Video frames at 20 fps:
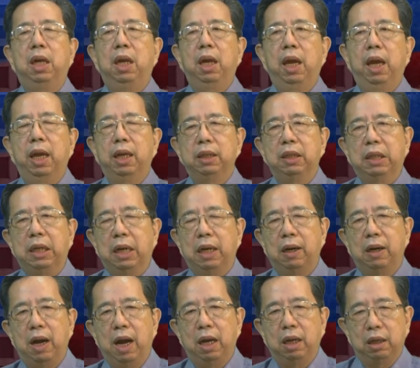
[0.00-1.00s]
And
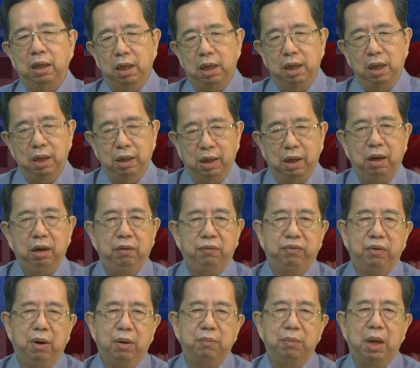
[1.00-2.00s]
I heard
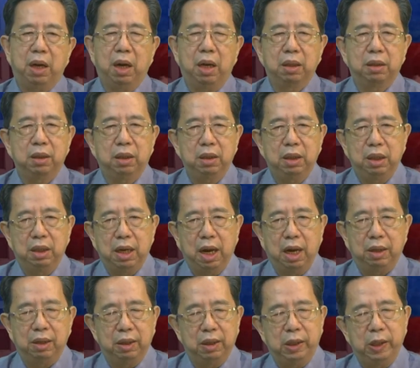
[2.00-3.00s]
from Attorney
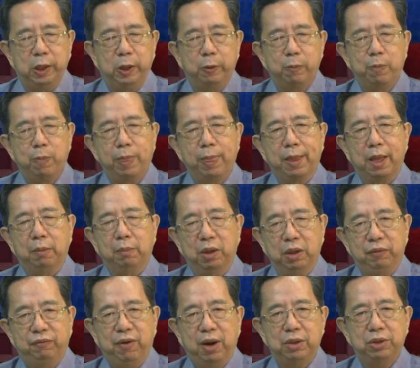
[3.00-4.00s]
Gary
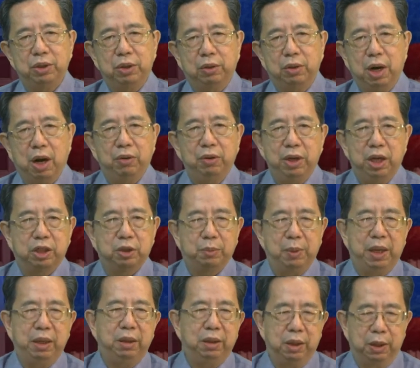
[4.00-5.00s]
Bonifacio how he
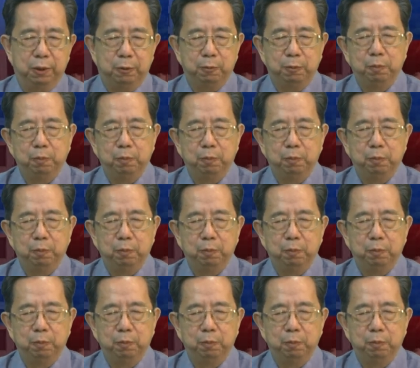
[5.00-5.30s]
explained it,